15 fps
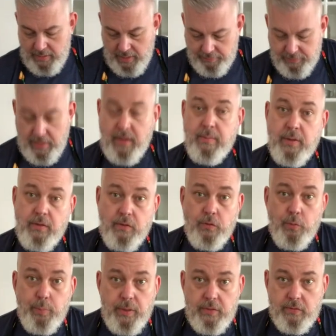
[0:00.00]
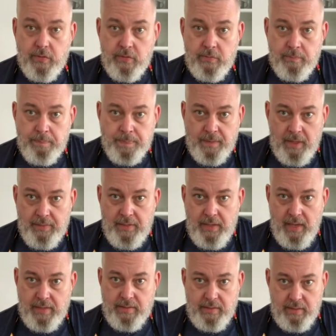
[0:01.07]
I've cut them into 2 pieces. And the
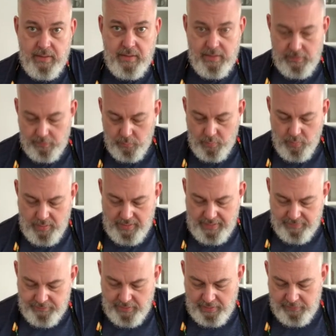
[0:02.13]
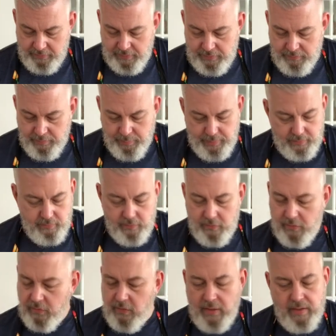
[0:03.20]
idea is we want to have nice even pieces,
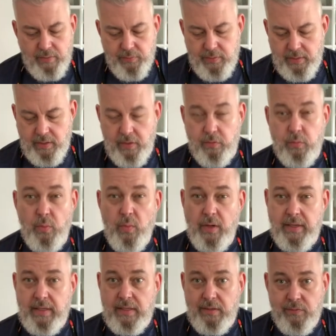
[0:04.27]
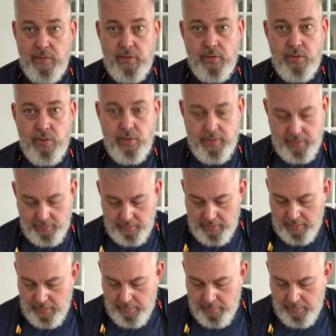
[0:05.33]
just like everything else. We want even cooking.